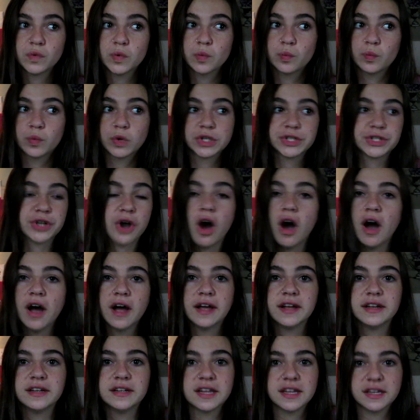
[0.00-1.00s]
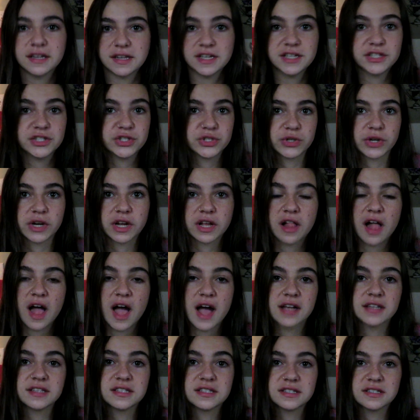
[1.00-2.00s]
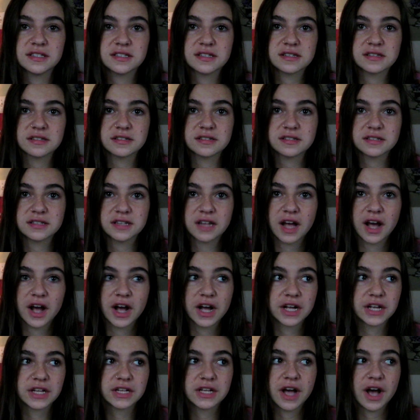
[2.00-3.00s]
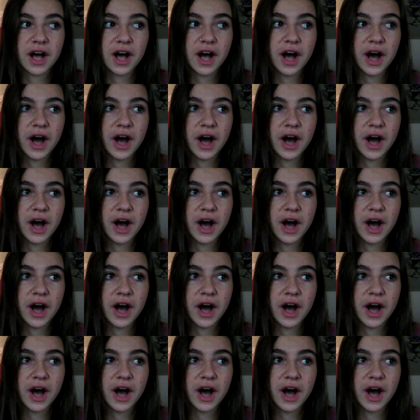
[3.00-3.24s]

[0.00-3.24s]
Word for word: We're taught in history class a,